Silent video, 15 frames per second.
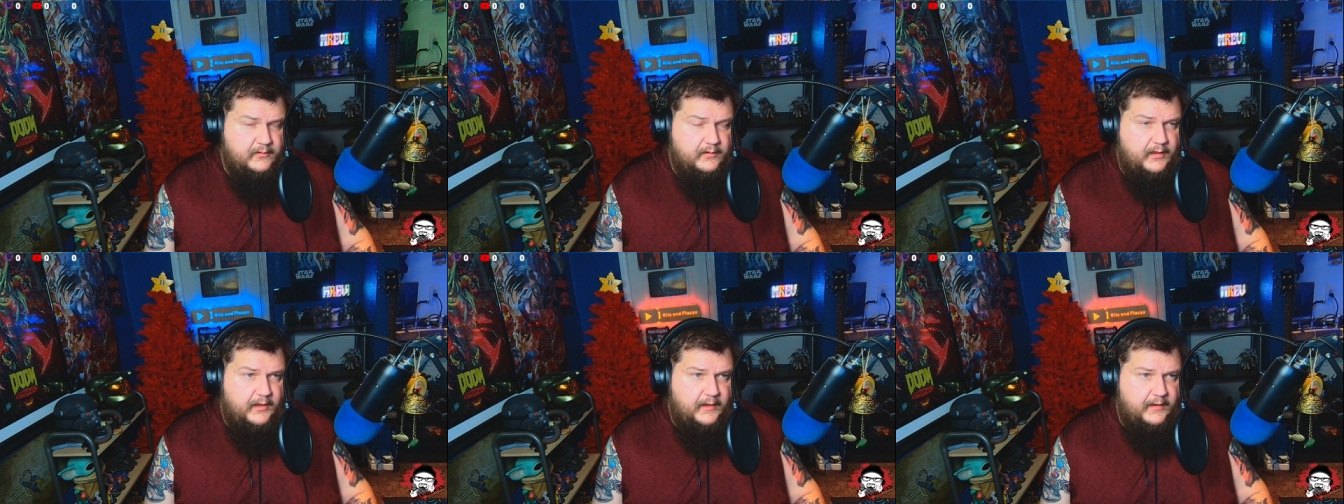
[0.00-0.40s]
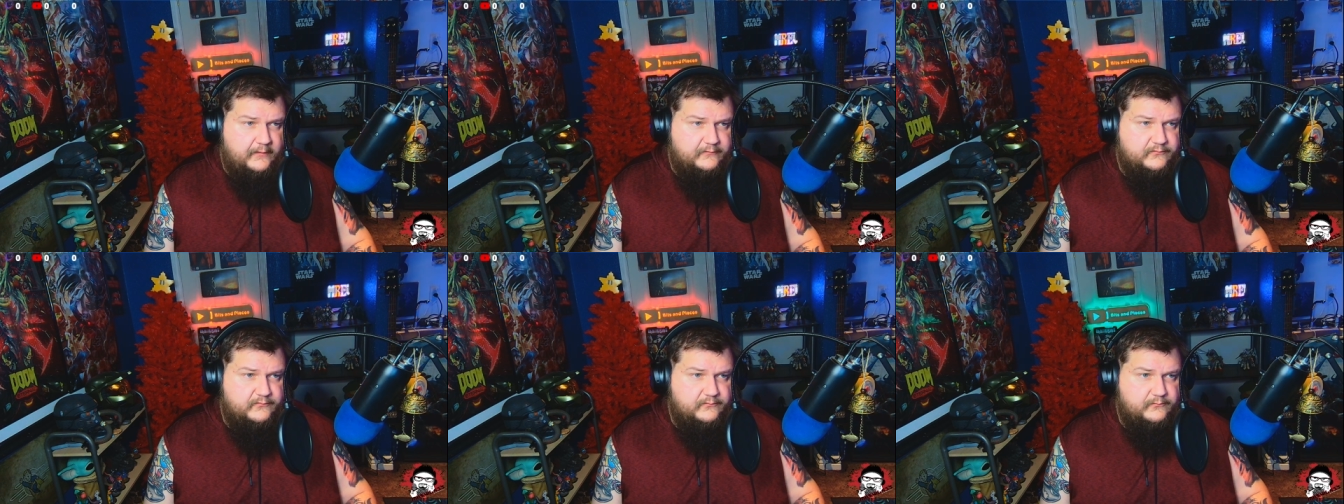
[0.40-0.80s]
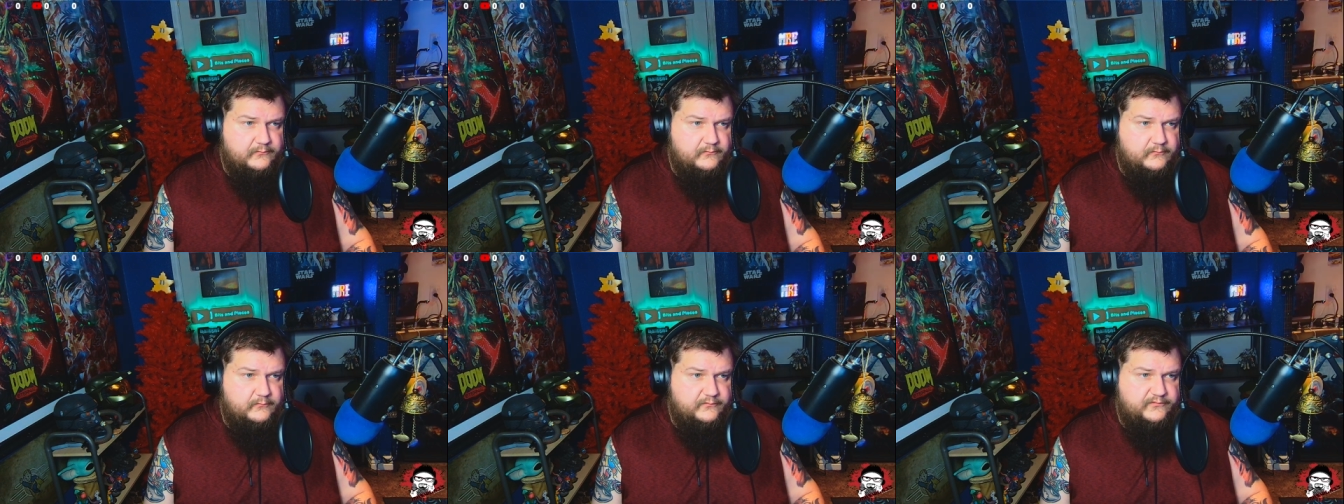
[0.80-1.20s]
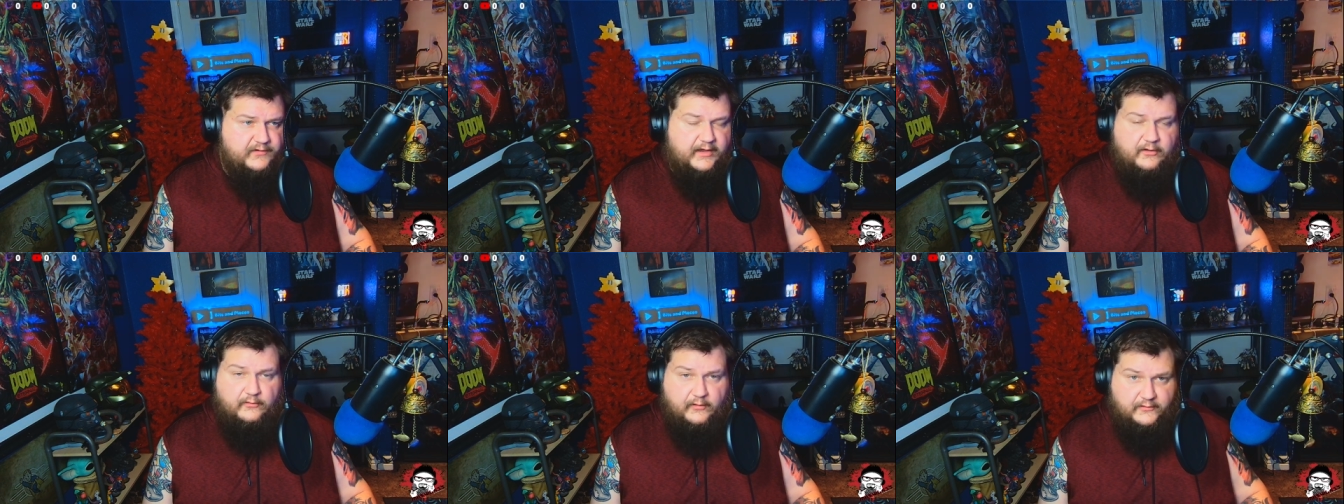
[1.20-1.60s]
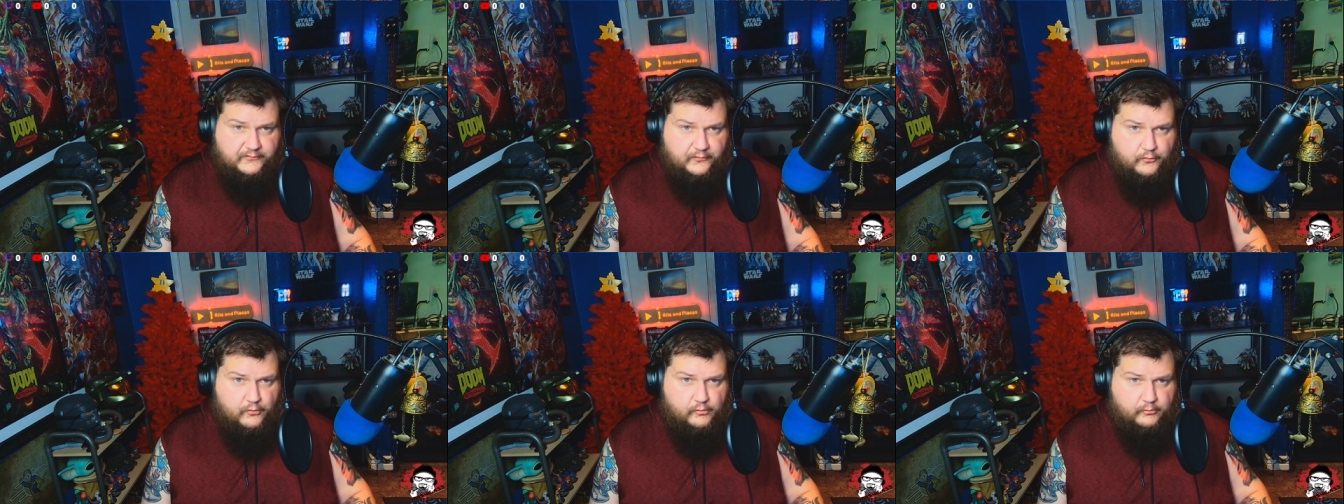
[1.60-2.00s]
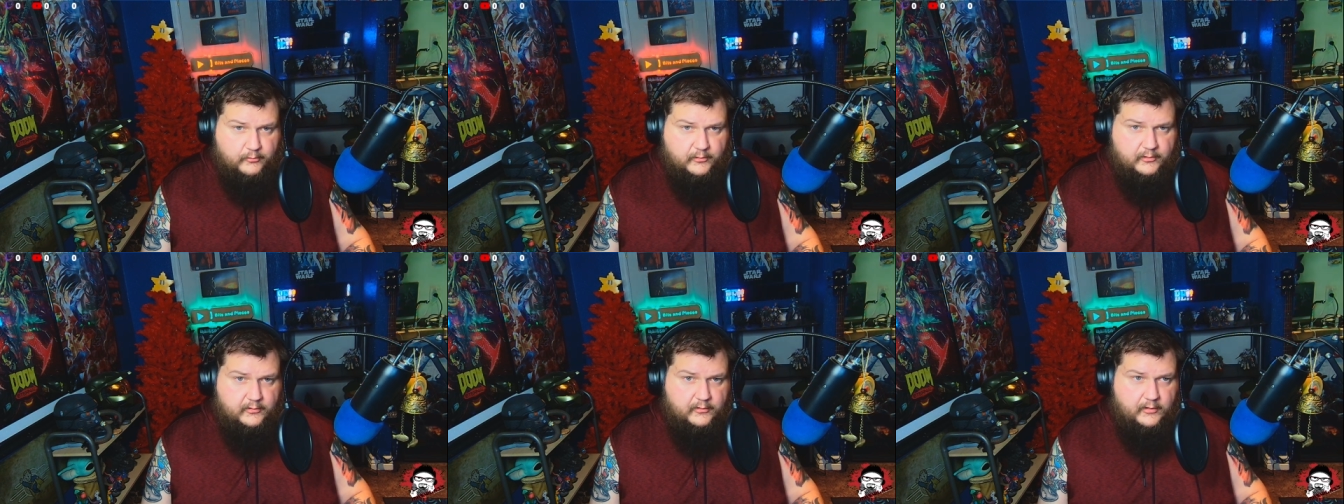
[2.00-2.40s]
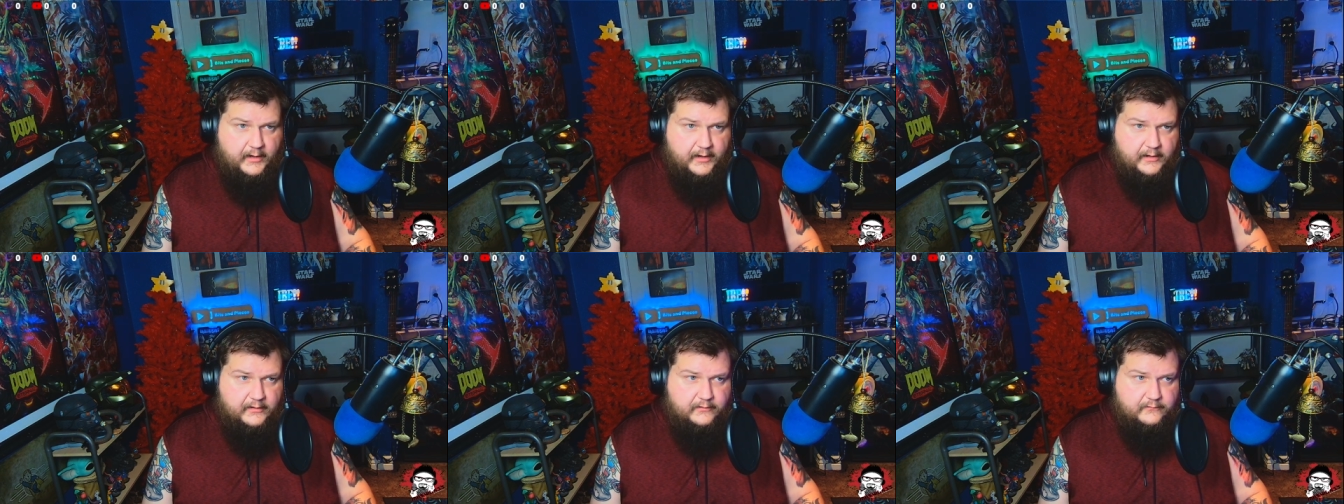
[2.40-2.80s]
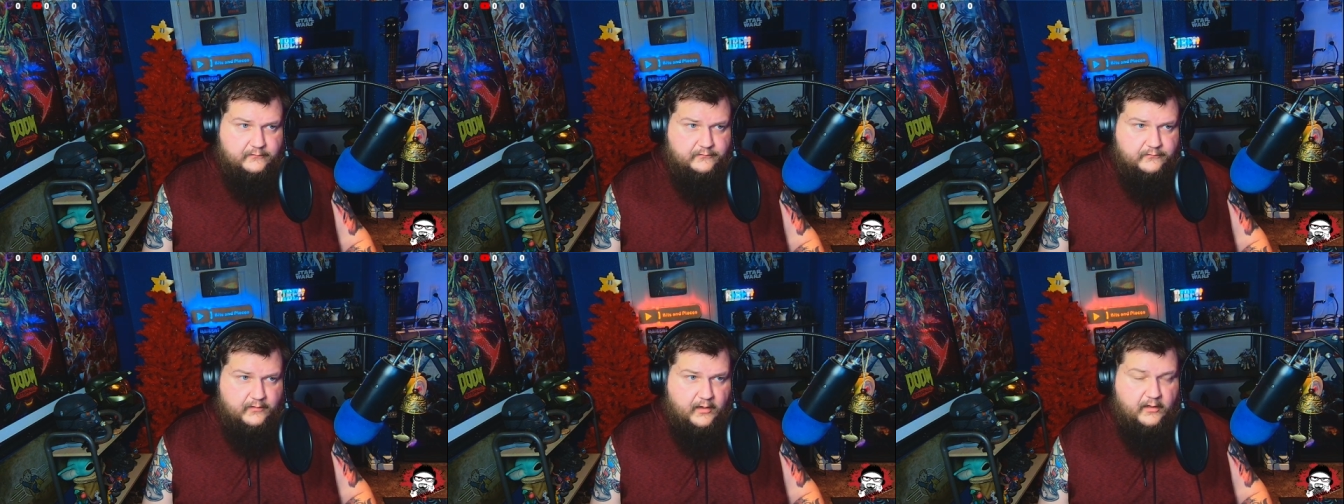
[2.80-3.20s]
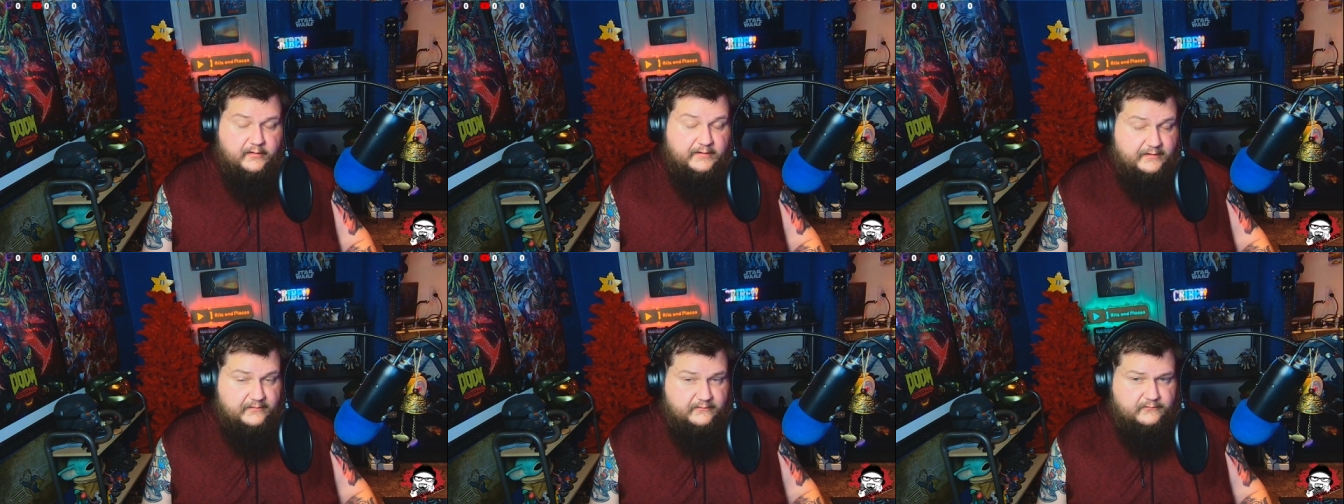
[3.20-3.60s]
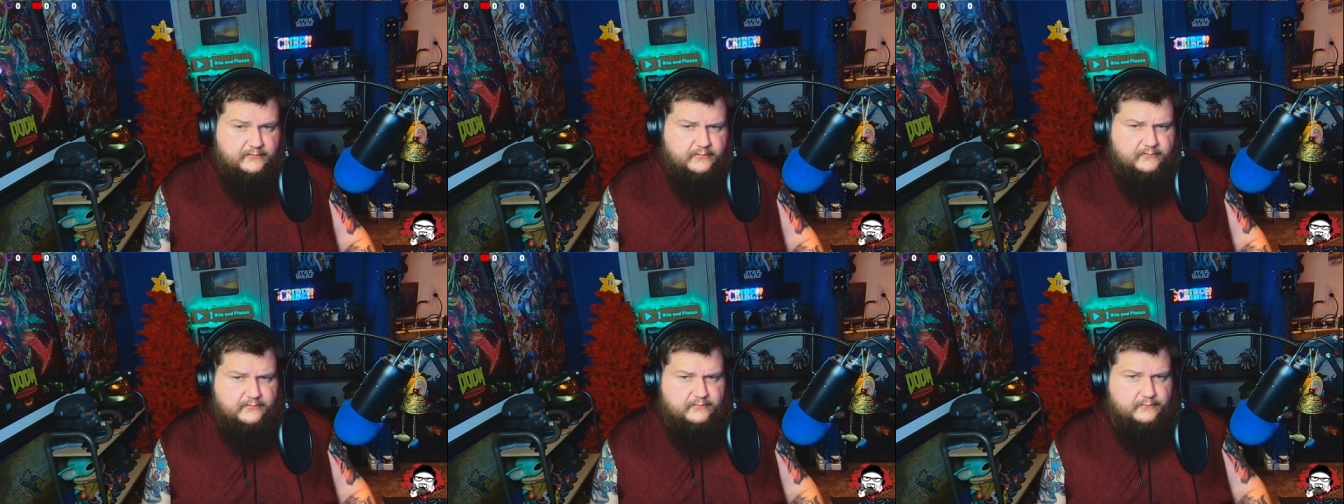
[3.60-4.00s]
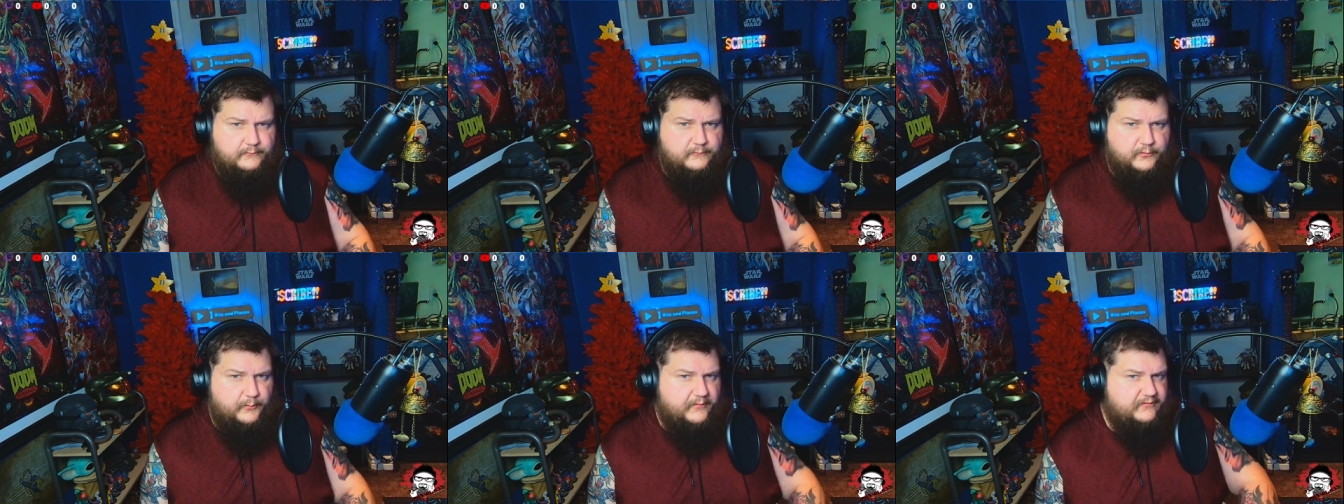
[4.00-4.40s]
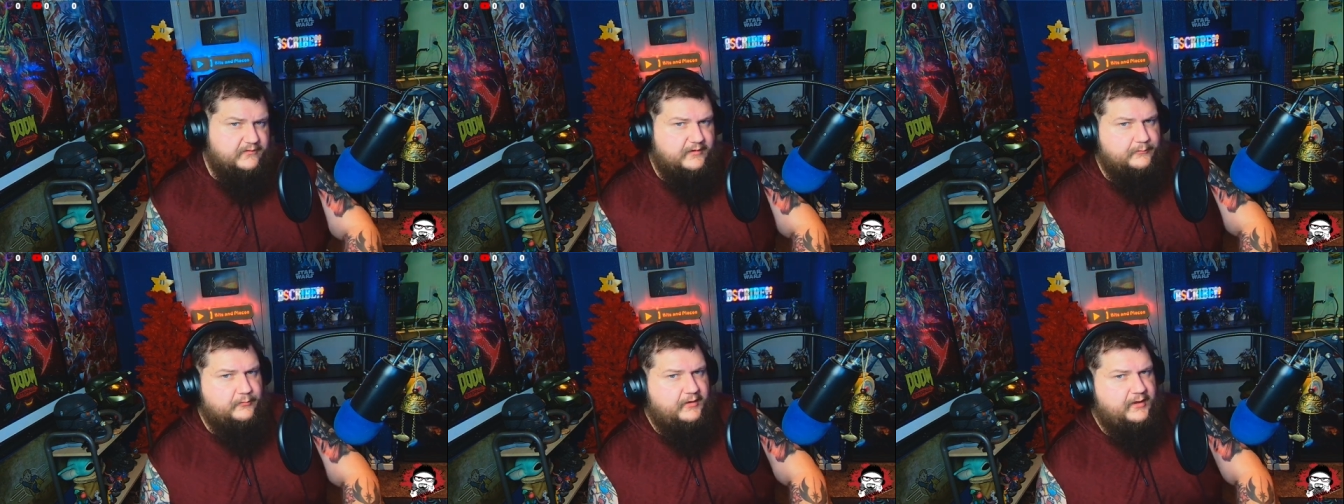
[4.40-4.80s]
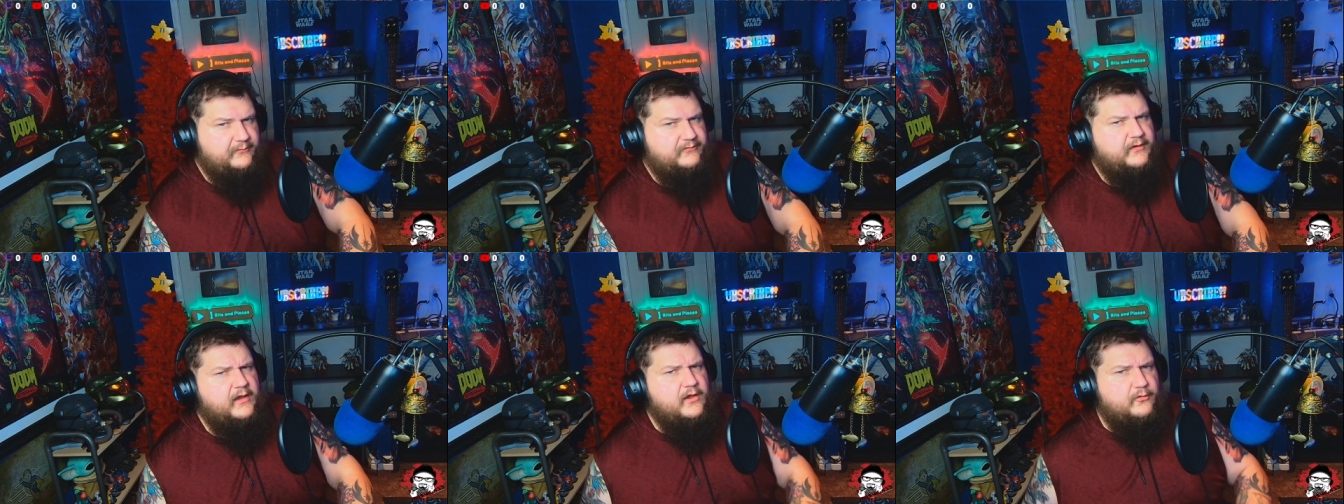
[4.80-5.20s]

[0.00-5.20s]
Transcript: at psychological horror and unease and the Resident Evil games.